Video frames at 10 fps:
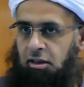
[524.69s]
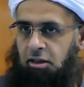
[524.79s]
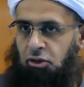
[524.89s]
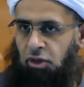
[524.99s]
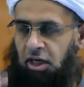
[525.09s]

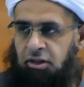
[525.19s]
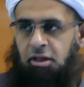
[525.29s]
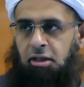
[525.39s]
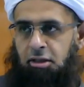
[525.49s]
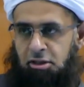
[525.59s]
your
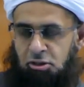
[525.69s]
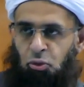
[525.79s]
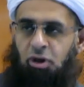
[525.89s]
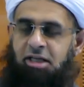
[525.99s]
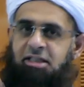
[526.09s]
other
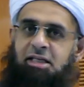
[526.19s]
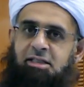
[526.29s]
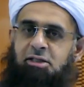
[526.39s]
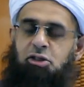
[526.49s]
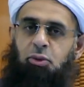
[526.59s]
smaller deeds
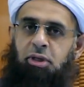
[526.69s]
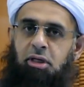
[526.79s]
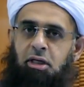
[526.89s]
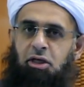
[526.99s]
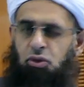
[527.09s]
and so on,
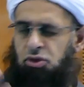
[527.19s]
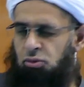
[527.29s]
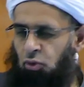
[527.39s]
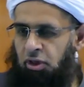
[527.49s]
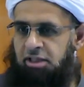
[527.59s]
your
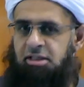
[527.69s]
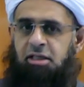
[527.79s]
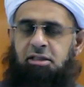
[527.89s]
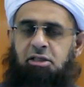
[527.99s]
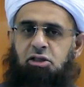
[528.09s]
smaller
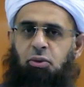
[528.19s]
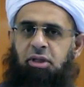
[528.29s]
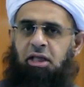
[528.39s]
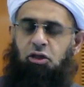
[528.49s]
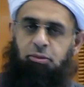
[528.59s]
sins and so
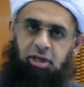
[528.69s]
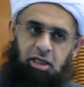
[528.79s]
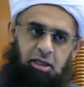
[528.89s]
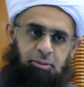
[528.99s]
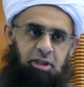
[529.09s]
on that you may
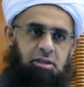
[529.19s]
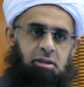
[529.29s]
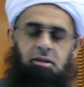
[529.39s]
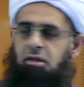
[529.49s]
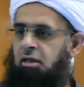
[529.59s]

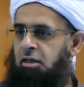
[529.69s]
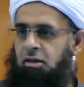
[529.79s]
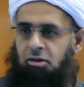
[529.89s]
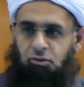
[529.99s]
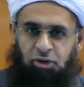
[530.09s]
commit
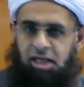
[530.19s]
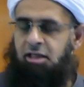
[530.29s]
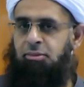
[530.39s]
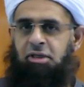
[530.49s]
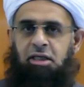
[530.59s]

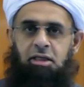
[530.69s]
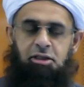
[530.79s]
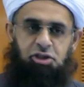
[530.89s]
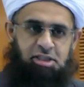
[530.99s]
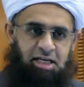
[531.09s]
randomly,
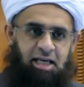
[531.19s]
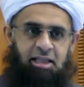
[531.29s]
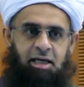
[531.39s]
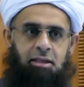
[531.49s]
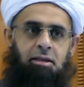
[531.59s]
just like
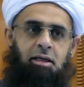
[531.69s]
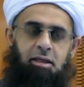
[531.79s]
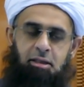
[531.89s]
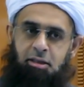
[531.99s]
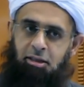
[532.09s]
that,
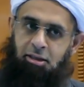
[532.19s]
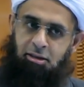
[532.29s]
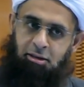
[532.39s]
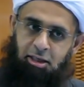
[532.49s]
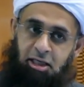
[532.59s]

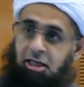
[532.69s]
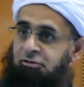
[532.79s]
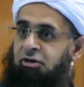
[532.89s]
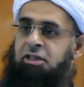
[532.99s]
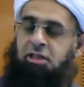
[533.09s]

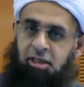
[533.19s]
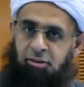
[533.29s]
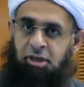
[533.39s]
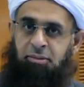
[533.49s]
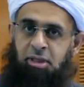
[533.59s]
inadvertently
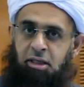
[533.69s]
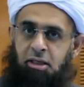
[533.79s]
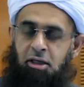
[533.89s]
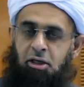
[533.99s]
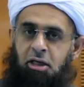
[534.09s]
maybe,
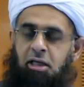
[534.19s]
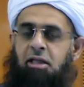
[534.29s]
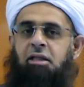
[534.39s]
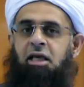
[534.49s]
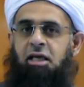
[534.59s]

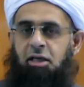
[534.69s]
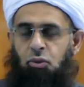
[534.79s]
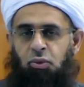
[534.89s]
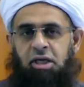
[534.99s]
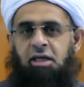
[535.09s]

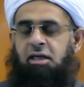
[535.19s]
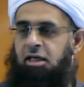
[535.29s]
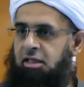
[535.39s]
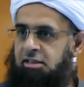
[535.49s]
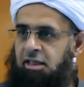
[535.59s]
we can
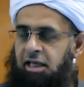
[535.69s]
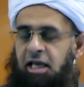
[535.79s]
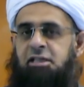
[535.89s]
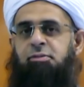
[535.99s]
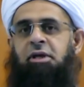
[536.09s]
easily
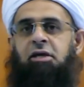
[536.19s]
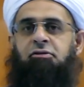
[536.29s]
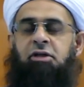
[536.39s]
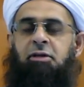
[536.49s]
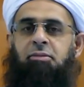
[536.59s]
expiate
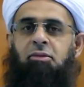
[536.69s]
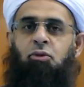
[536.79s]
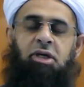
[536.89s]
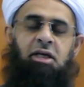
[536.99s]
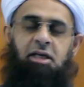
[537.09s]
for them.
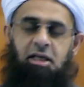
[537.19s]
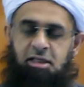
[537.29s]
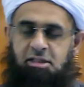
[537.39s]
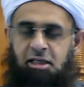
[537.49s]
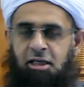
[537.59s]
We can
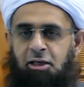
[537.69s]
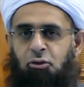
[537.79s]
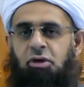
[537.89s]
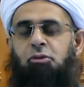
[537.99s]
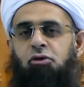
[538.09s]
easily
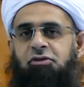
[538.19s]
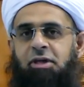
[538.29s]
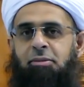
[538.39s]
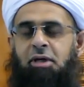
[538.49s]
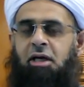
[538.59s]
remove
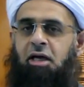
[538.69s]
them.